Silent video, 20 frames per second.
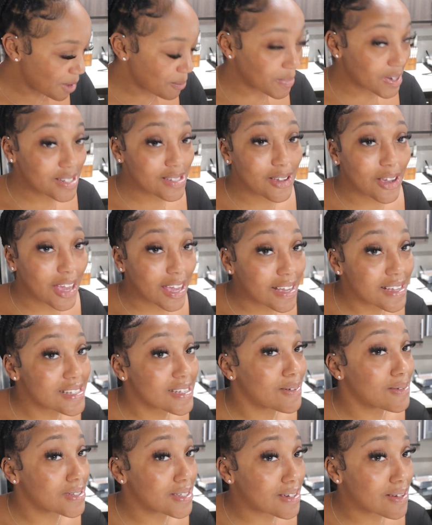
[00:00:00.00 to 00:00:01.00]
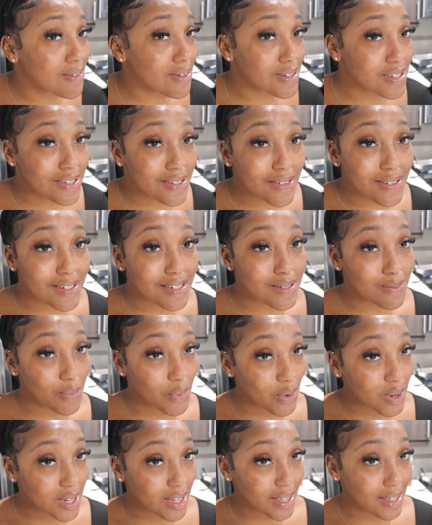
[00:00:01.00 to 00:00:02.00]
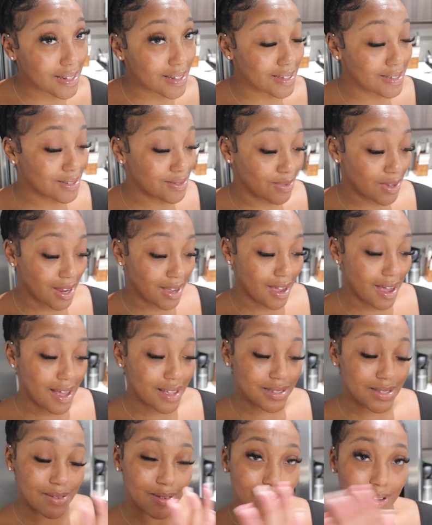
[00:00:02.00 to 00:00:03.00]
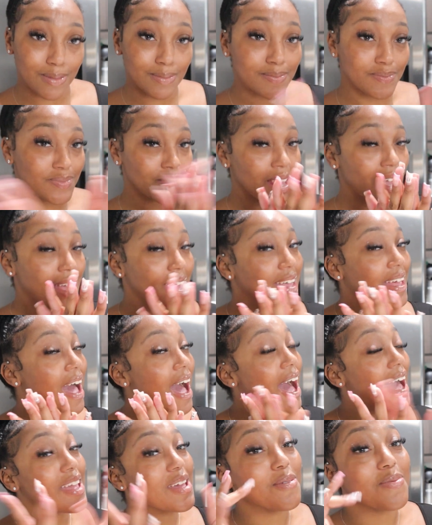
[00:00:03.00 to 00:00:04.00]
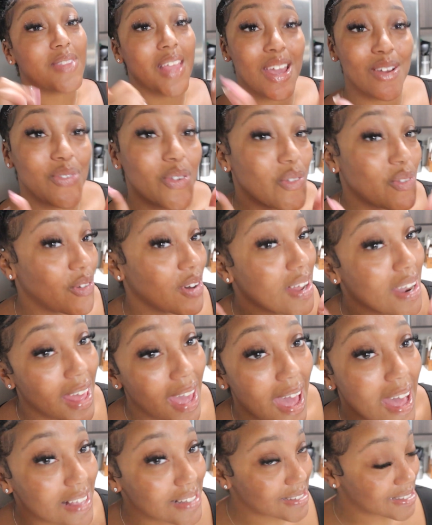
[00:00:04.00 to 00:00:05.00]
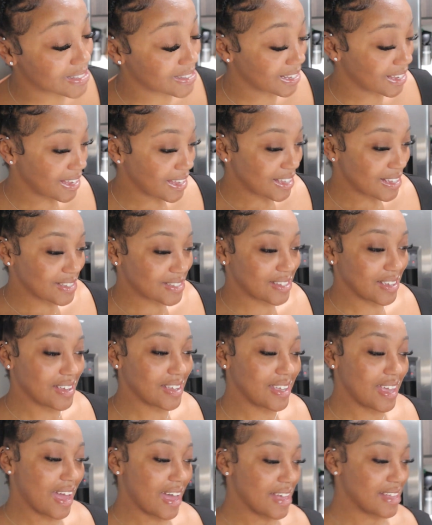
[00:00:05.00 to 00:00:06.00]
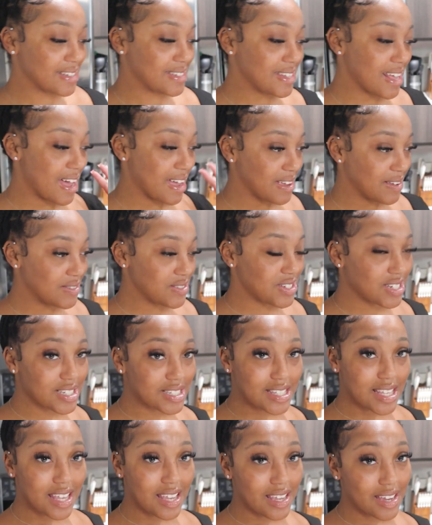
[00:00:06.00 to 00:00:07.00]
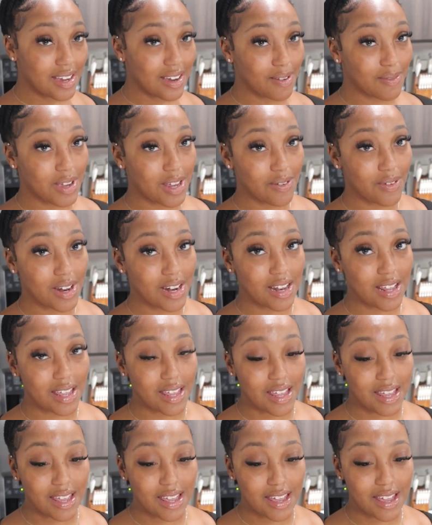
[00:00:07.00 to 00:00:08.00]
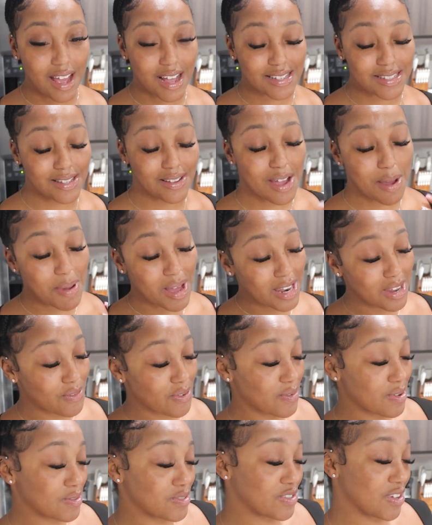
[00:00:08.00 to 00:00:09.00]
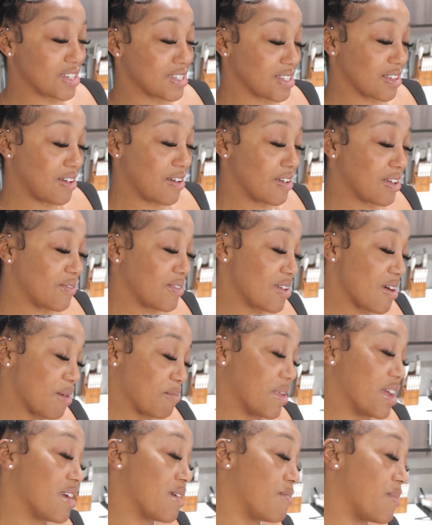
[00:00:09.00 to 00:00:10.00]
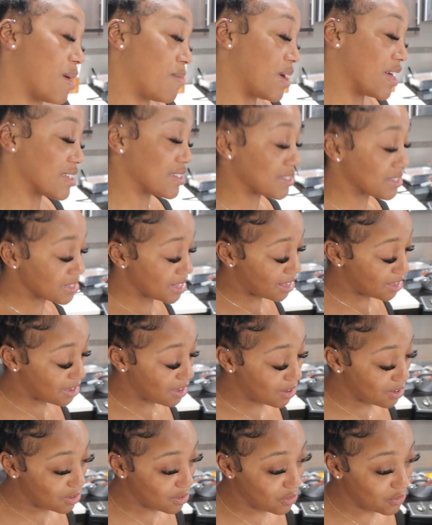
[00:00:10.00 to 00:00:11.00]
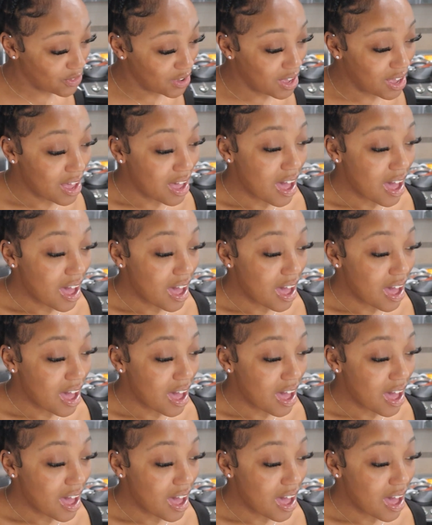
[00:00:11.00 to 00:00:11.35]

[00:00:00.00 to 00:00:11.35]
But it's okay because I went to the grocery store this morning and this is what I got, so I am thankful for that. So yes, I am just here. I'm getting ready to eat. I still got my living room dress on even though I'm in here by myself.